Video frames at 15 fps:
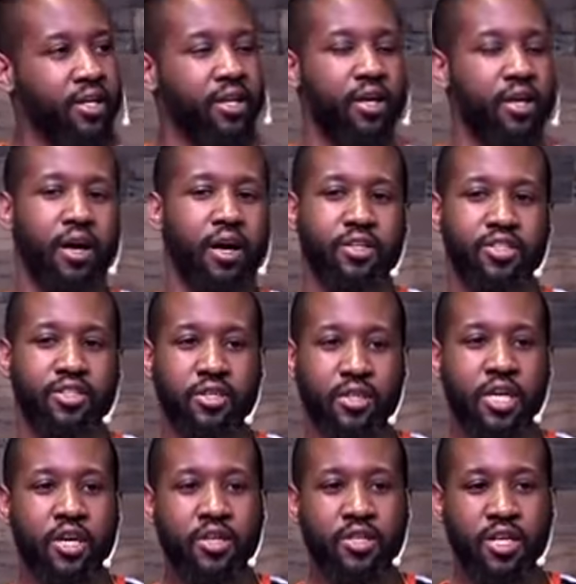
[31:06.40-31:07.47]
on the
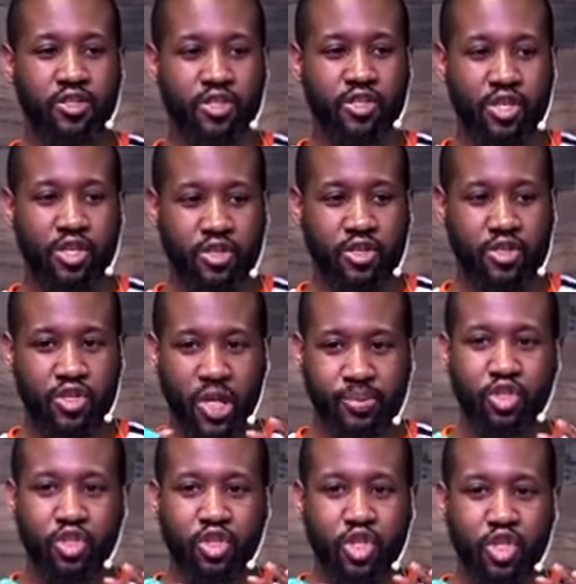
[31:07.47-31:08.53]
altar. There's a
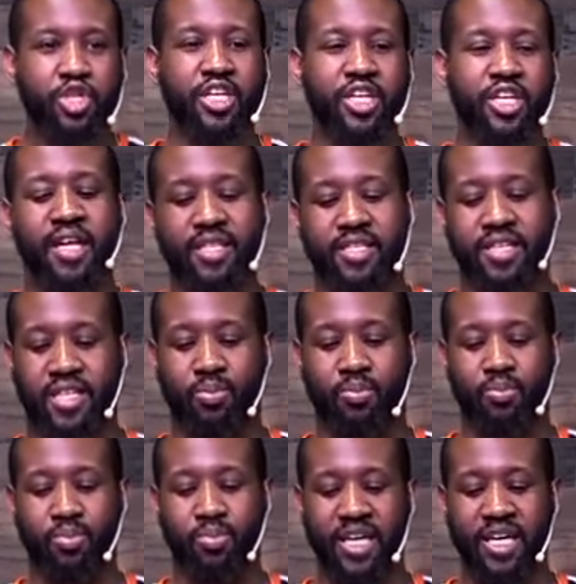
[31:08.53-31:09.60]
substitution that
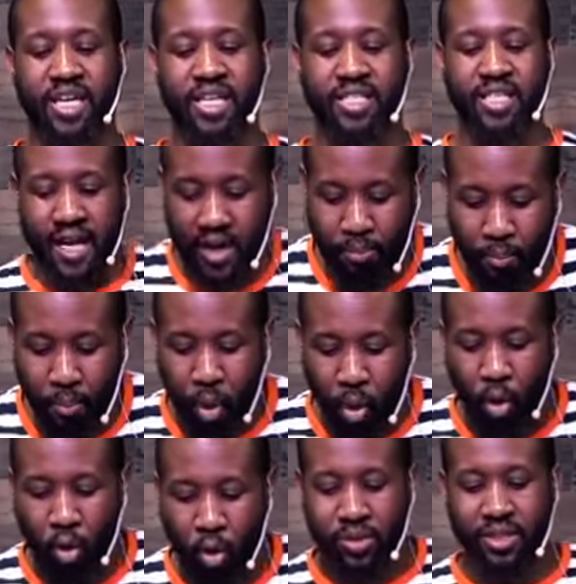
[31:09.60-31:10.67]
takes place.
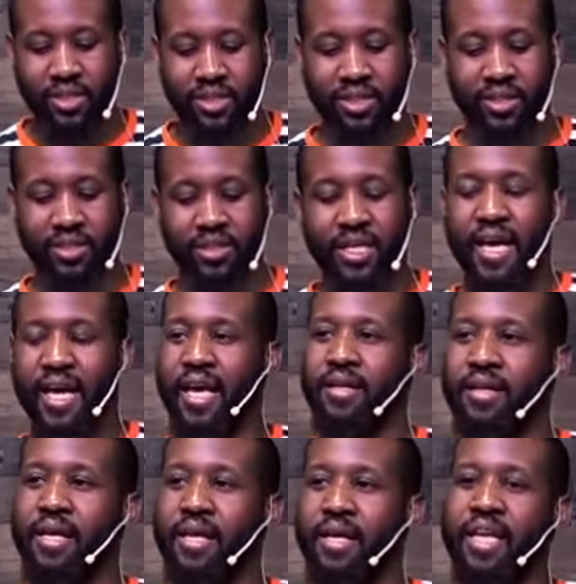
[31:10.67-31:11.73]
And Moses,
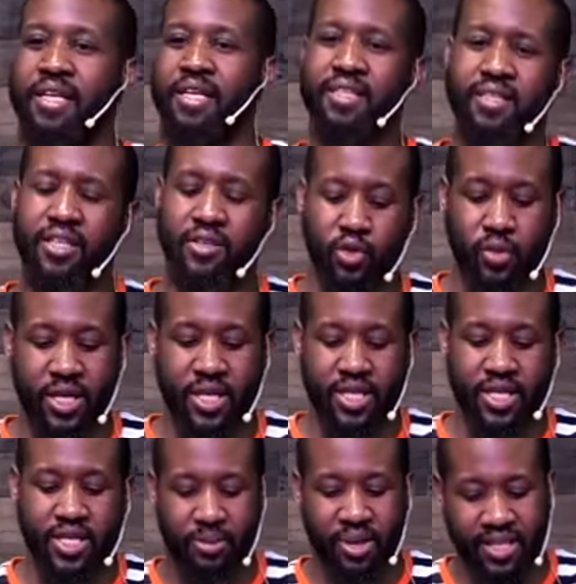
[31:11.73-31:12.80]
and this is
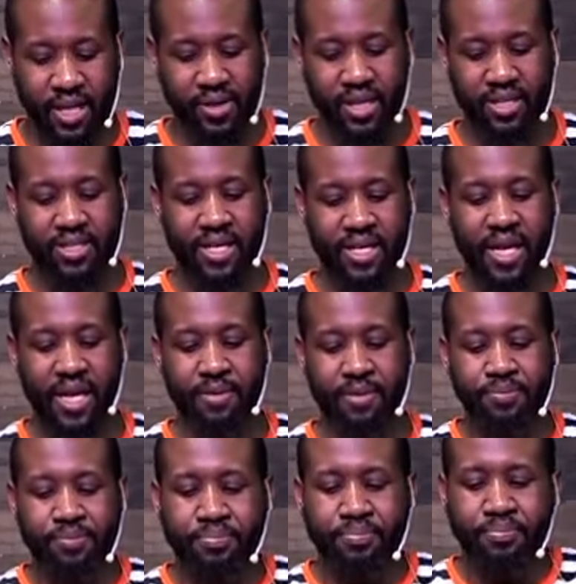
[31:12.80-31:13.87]
interesting, because here it is
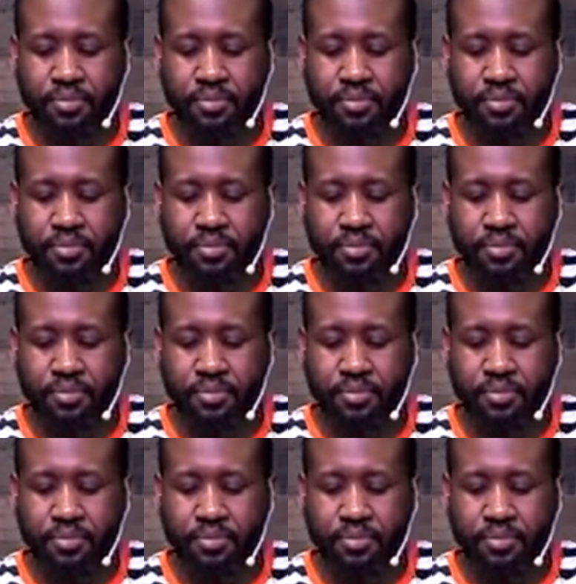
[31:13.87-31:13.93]
that